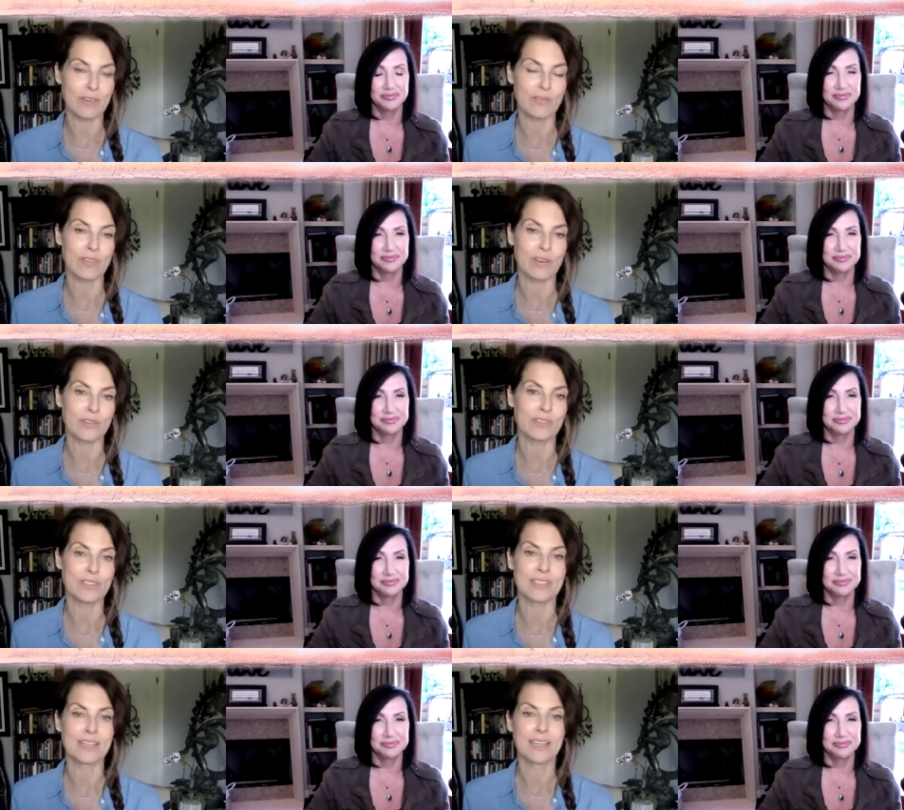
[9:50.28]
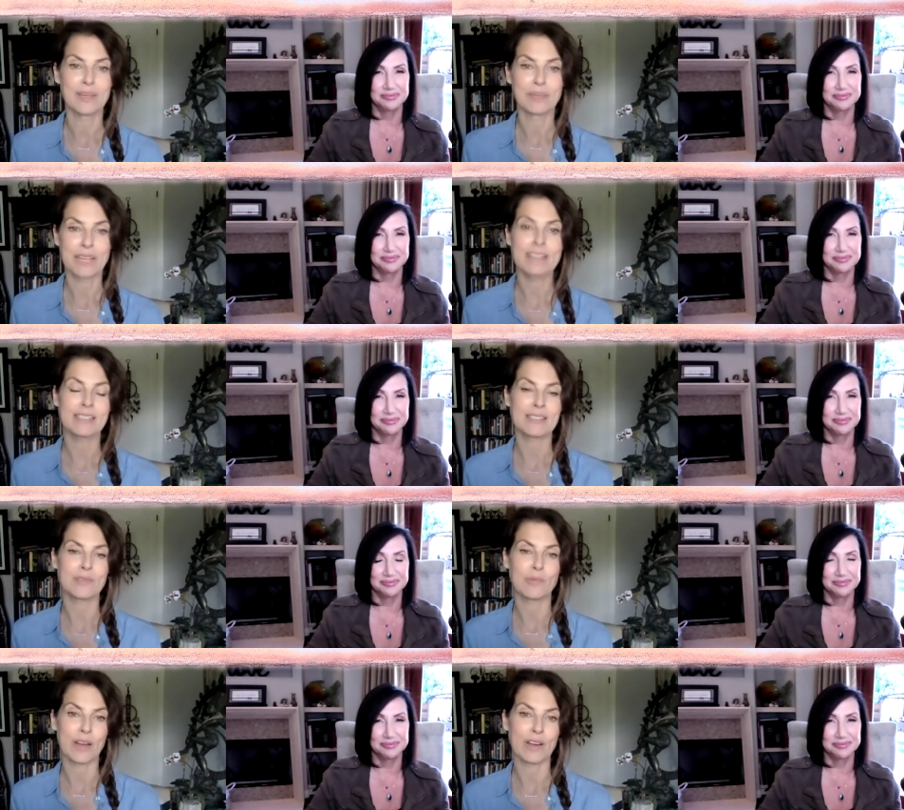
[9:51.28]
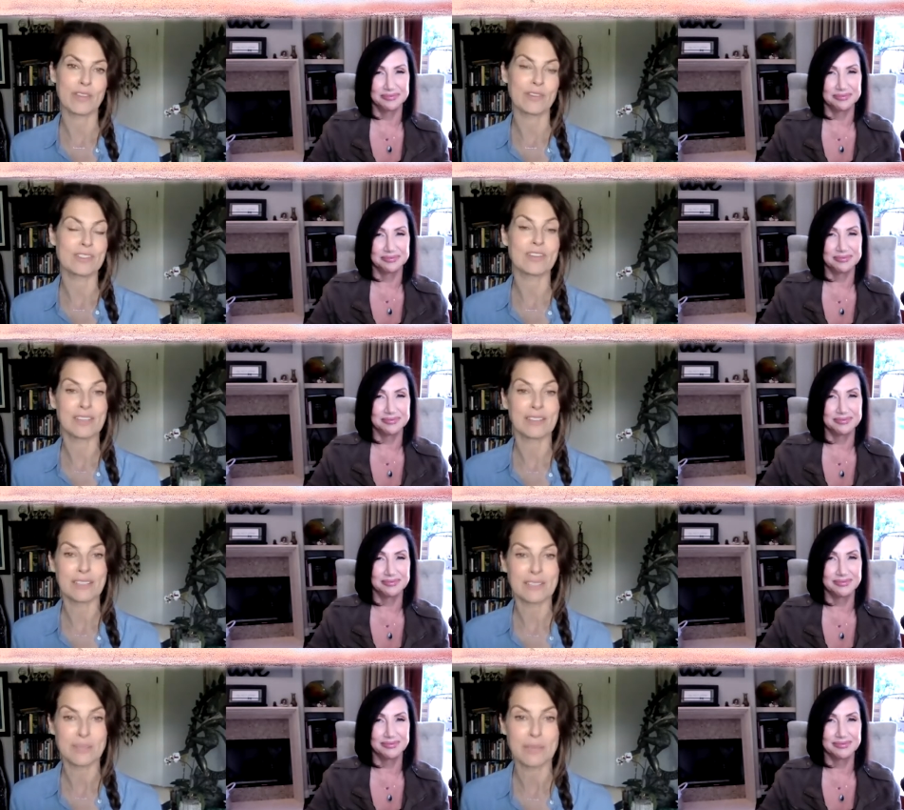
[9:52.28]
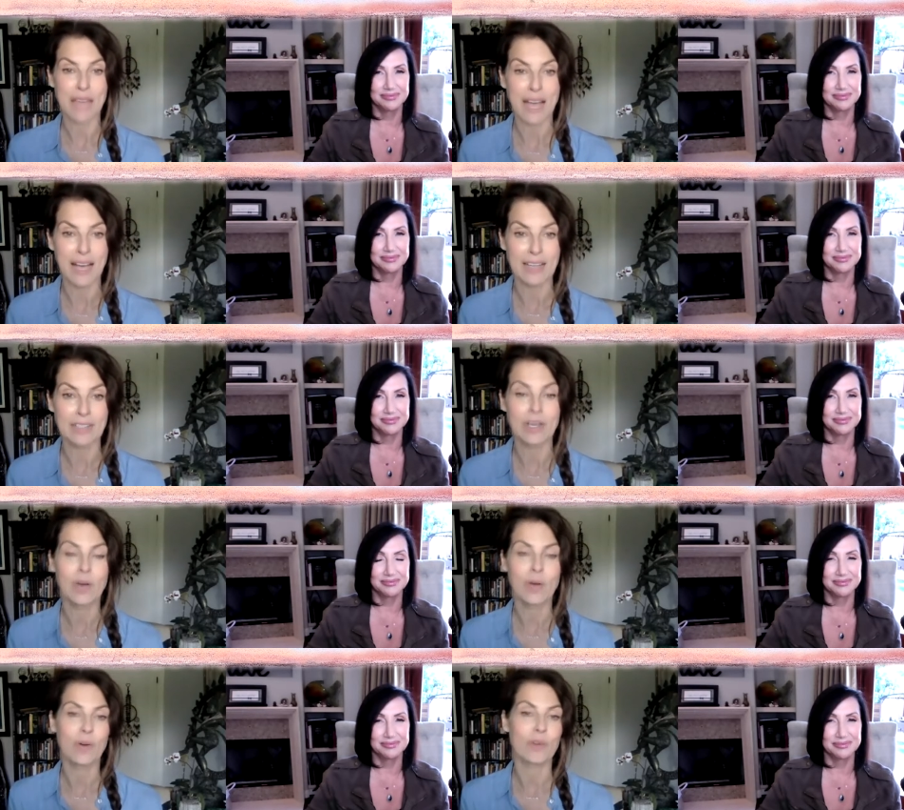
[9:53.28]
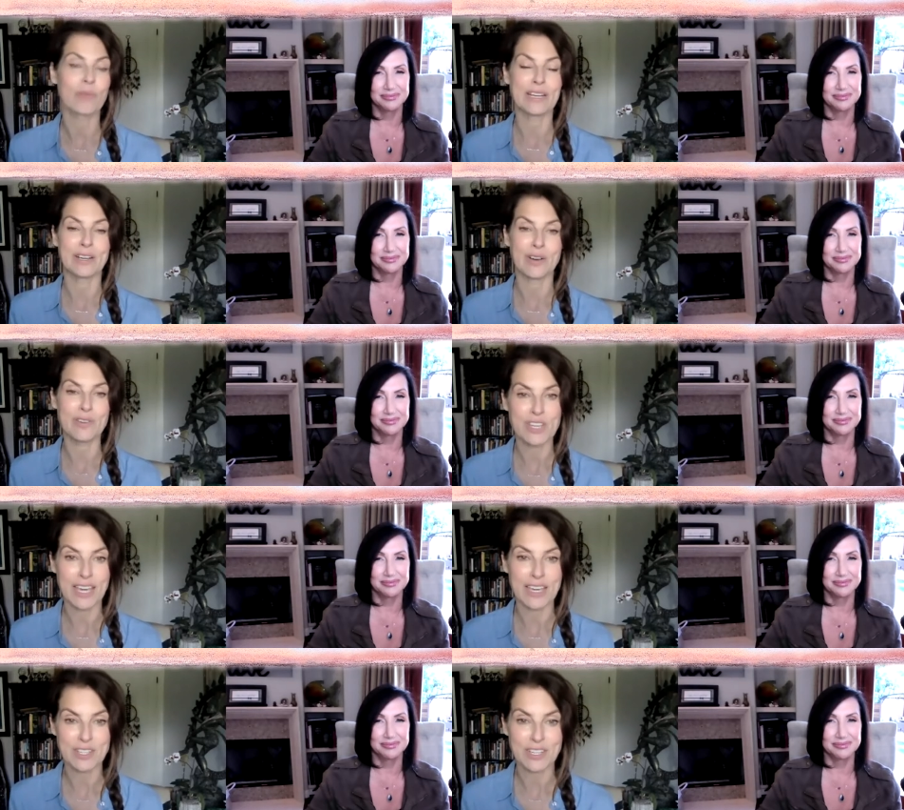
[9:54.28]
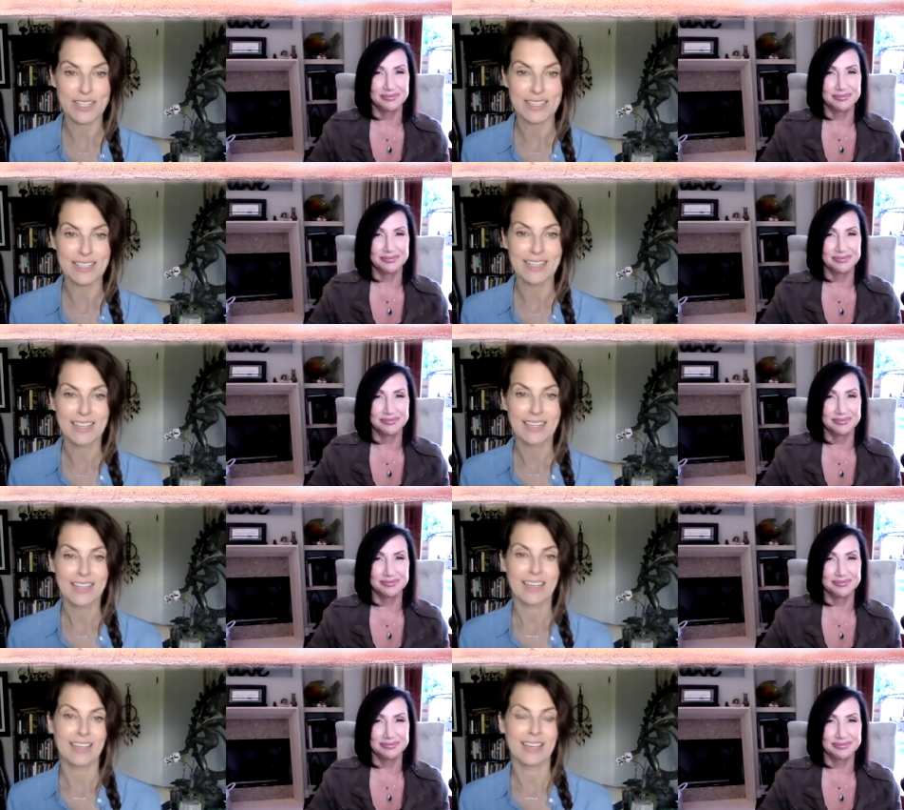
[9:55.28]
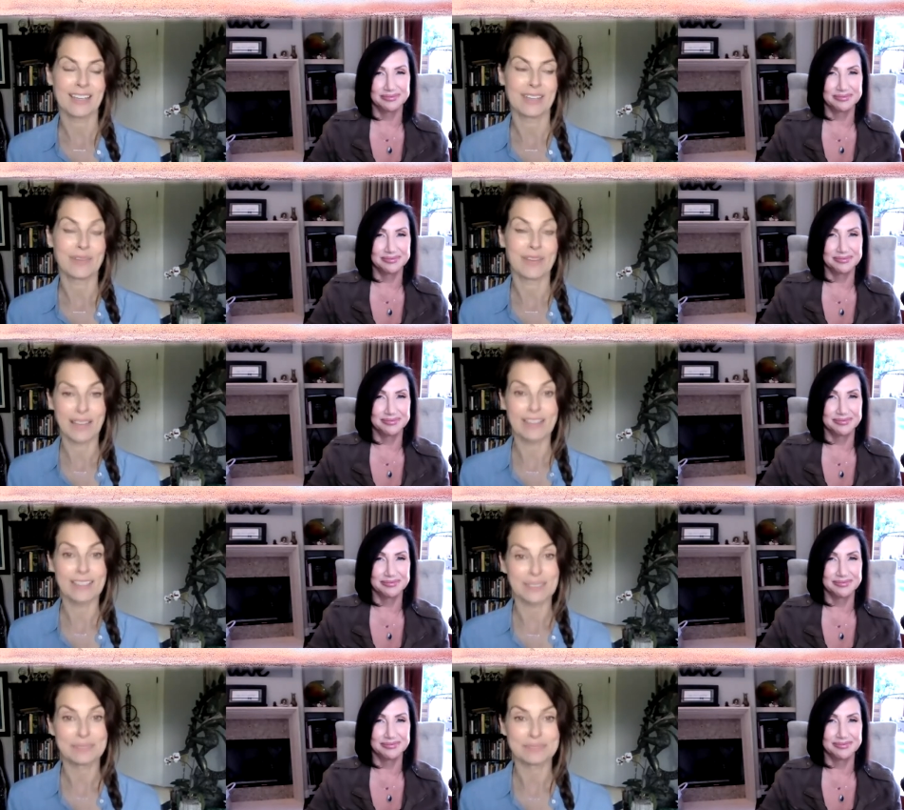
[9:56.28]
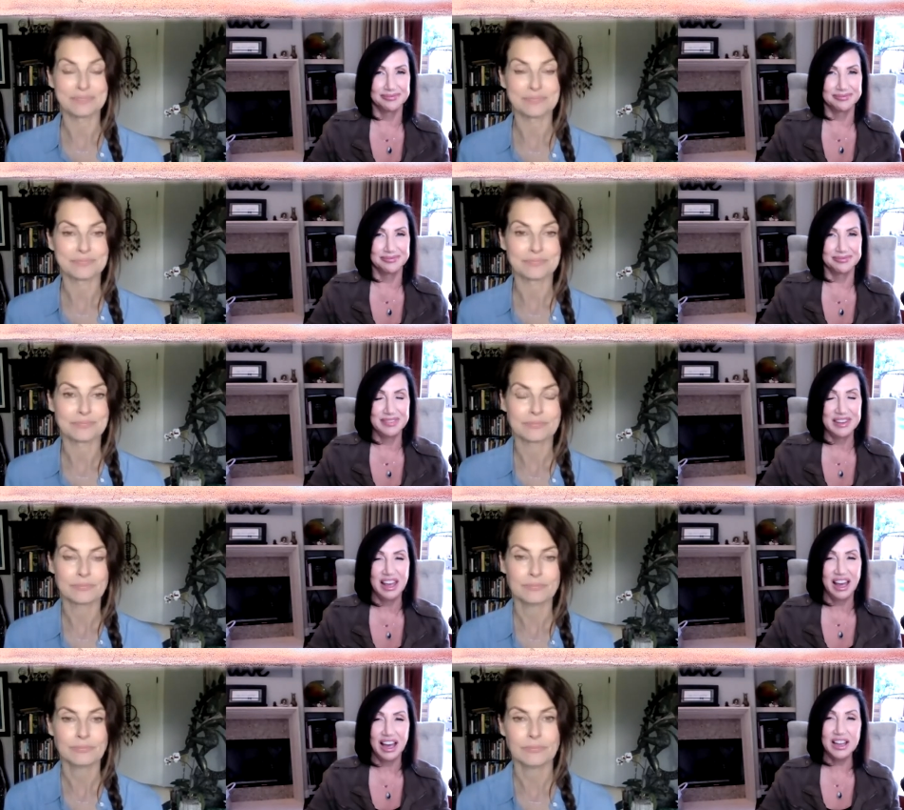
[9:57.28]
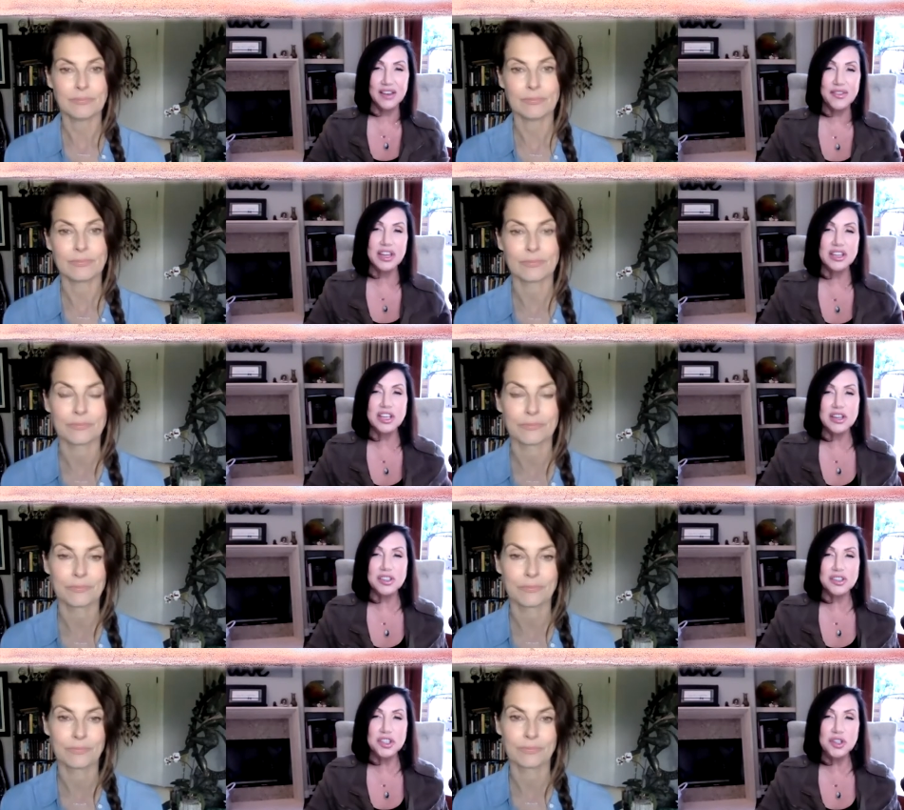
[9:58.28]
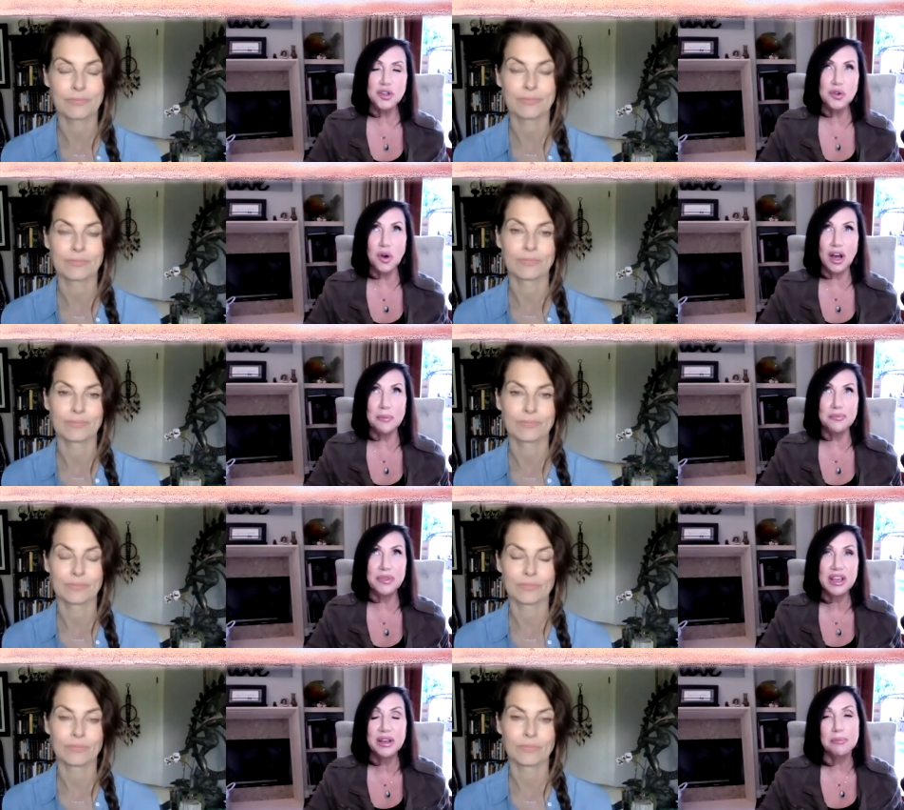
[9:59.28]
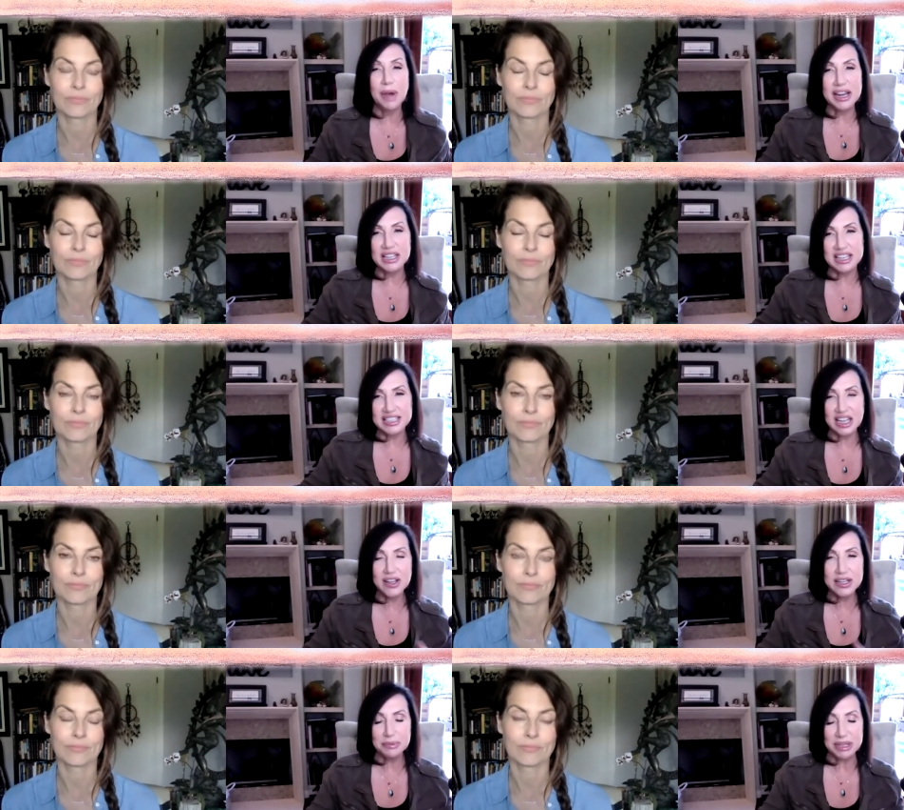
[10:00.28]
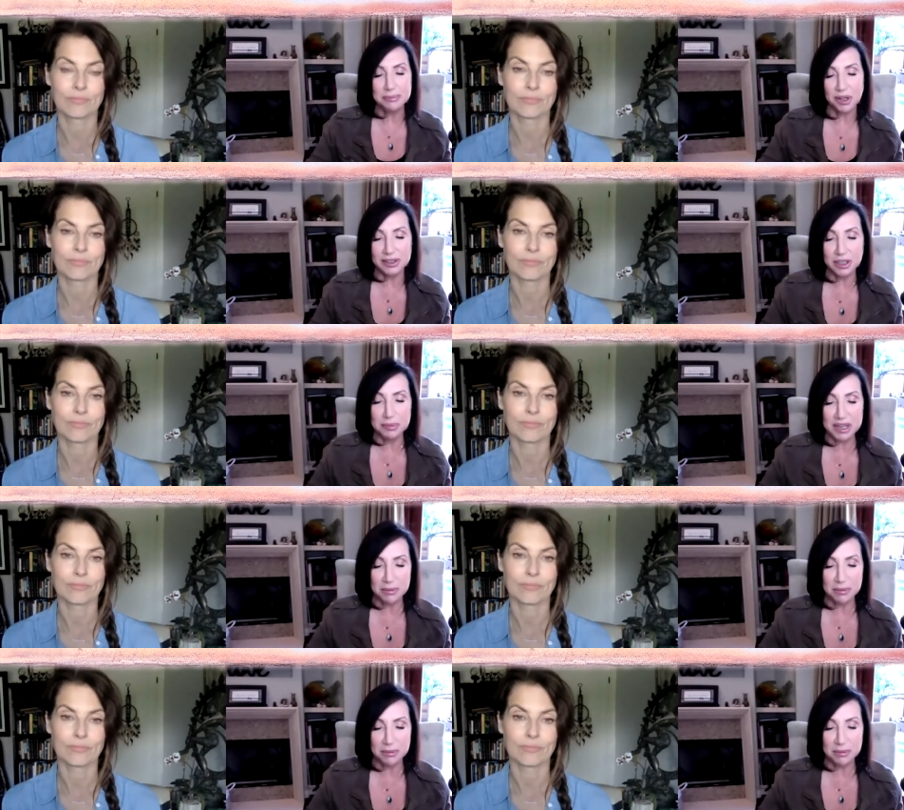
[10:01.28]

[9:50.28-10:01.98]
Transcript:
Speaker 1: you those places where there's still healing to be had or a renegotiation
Speaker 2: in reality I love it. Do you um, mind like telling people a little bit